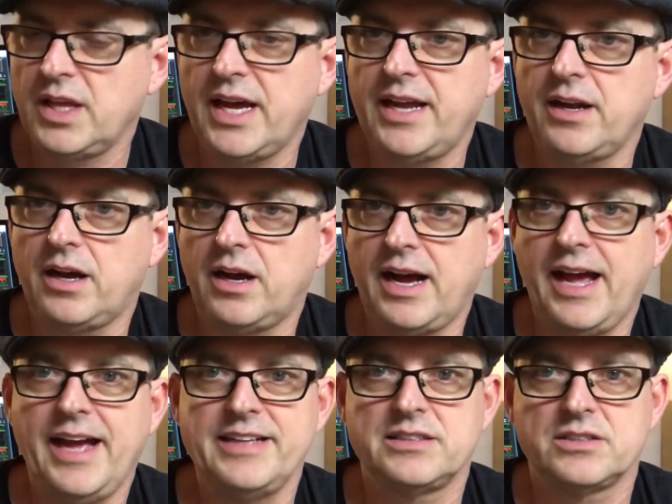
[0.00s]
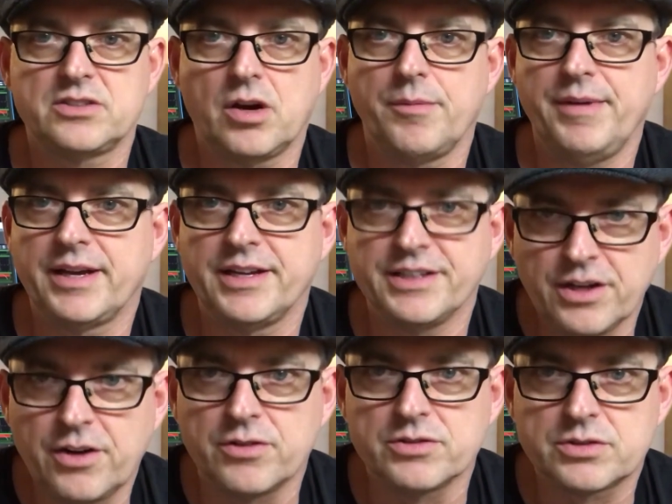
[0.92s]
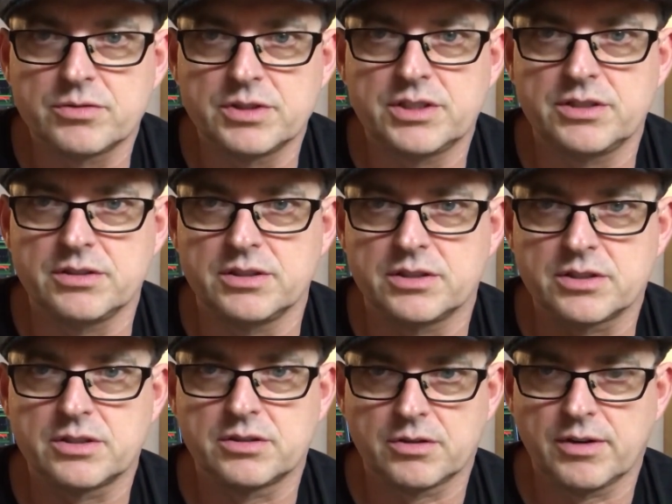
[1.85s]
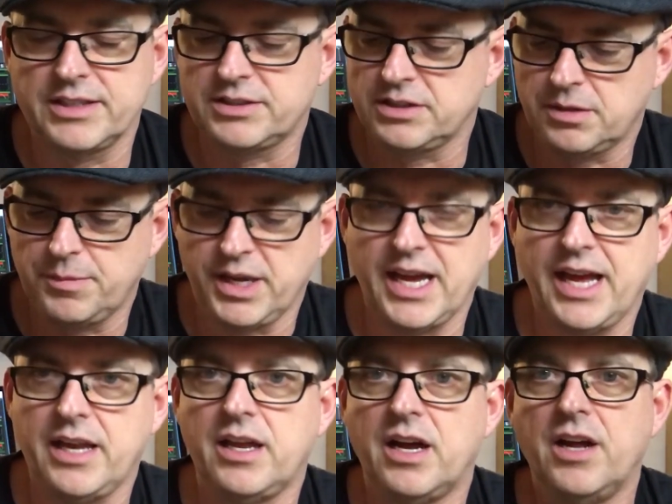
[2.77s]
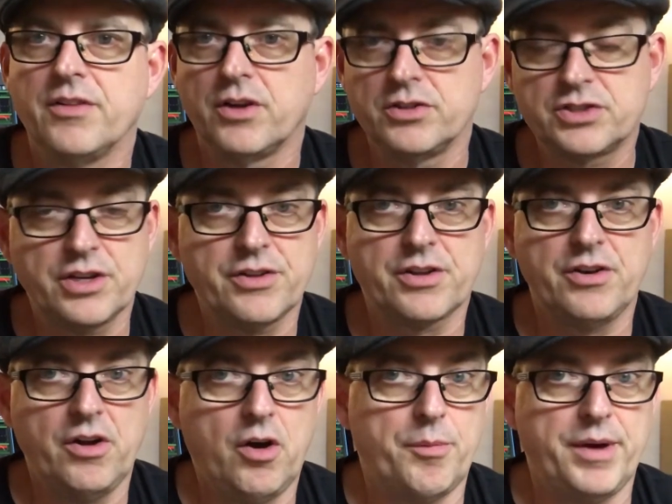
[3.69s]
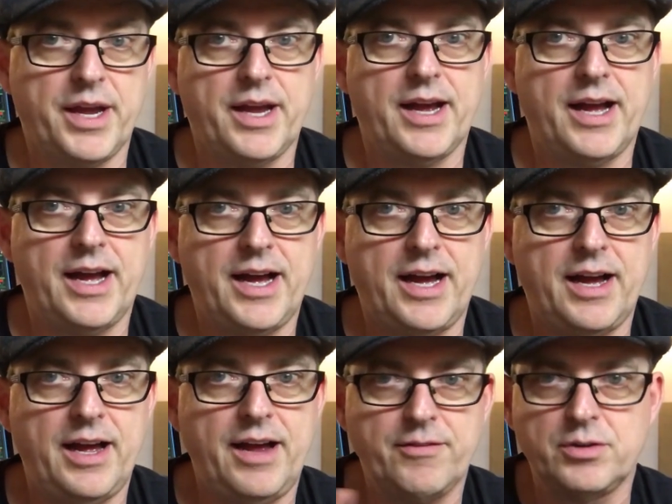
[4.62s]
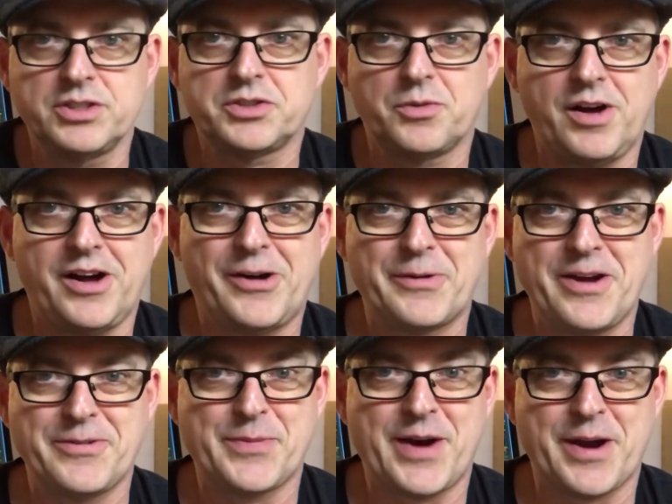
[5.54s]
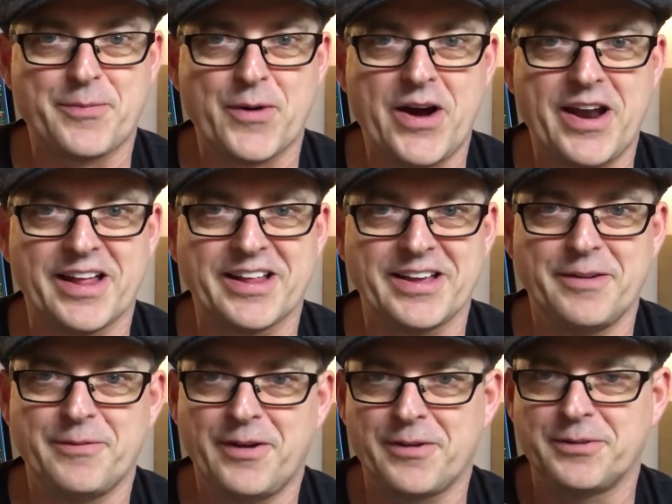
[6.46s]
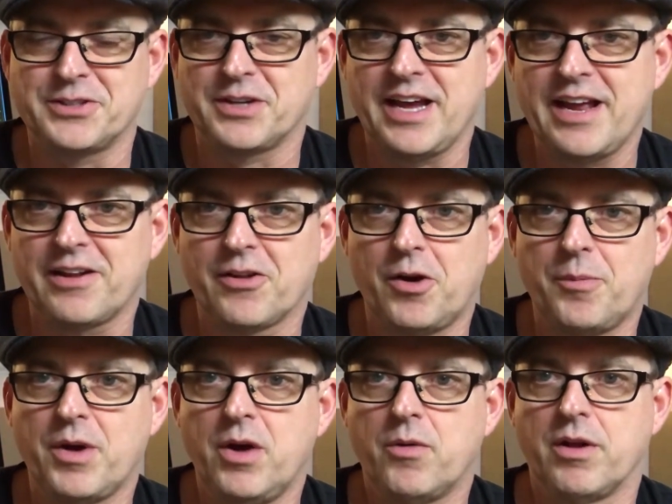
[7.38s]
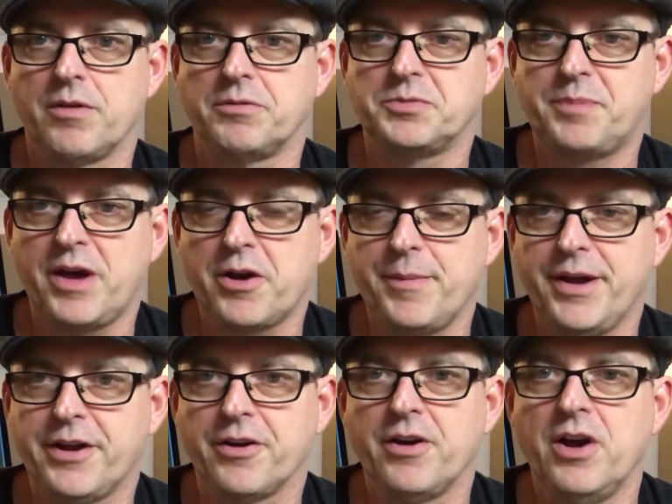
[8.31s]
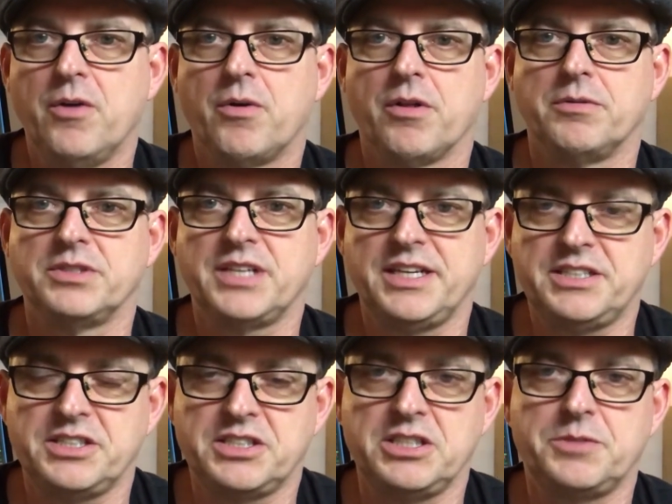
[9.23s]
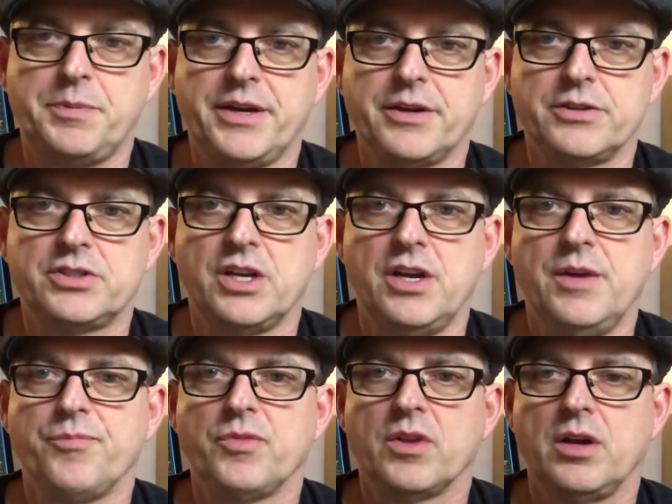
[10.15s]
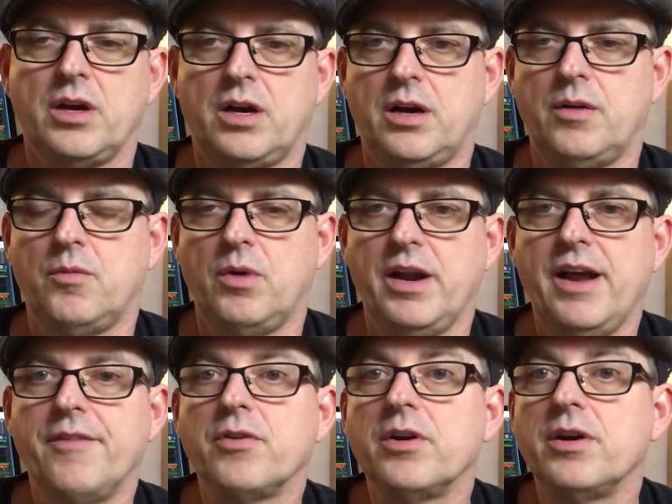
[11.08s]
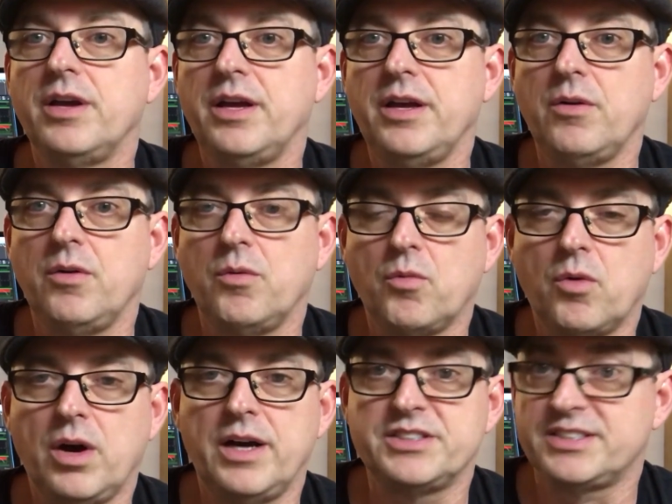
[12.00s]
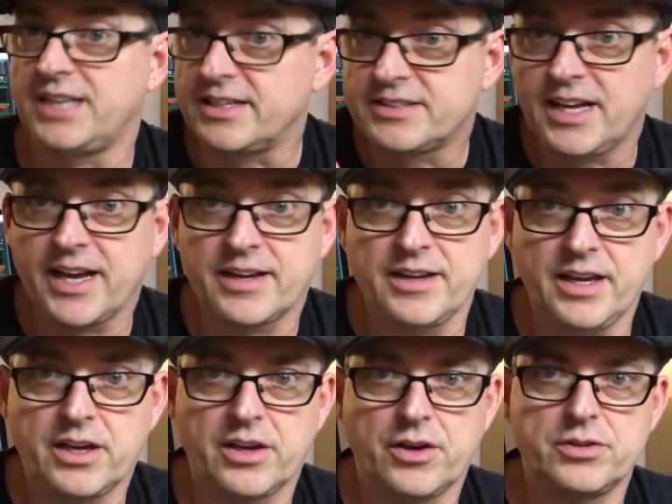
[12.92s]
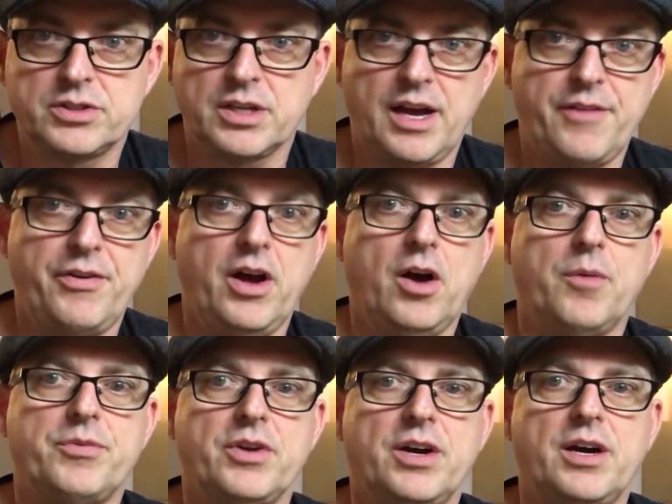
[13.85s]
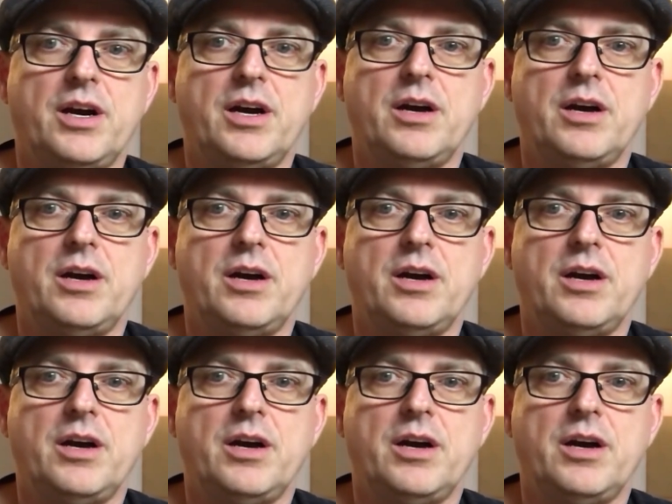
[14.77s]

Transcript: that I had to start making notes, which is crazy to me. And those of you that know me, every once in a while I'll rave about a product, whether it was Antelope, whether it was Bettermaker, whether it was ATC speakers, whatever it was, Sontec EQs. I've helped